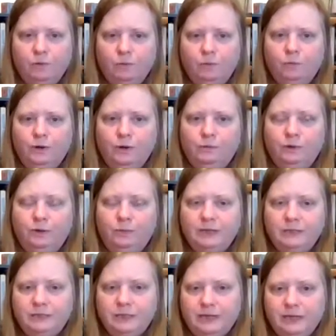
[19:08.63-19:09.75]
when we
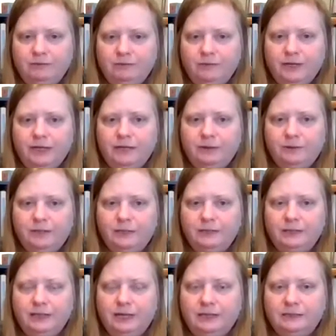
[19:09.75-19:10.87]
want to have
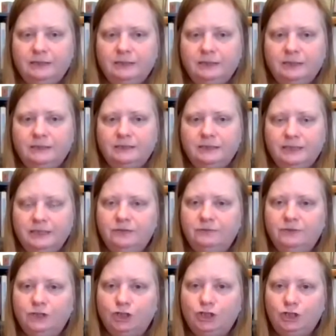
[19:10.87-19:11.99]
that sense of
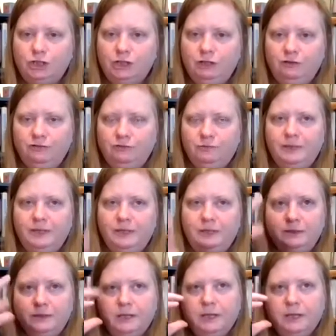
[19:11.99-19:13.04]
achievement,